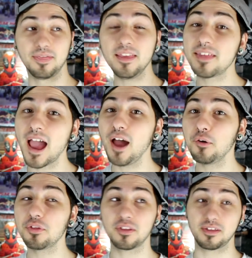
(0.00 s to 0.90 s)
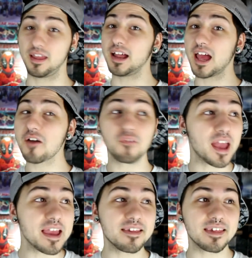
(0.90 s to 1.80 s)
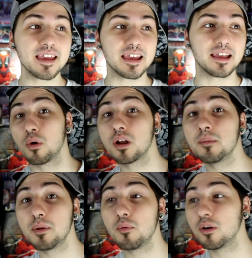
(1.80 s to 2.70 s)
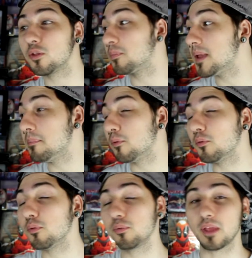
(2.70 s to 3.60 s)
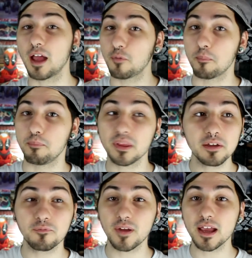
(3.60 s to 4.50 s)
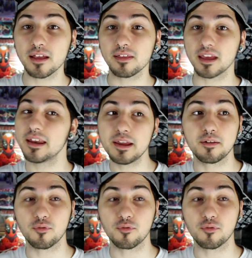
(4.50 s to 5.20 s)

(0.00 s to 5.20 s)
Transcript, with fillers: this house does not have AC. We're gonna be one of those people that have a billion fans in each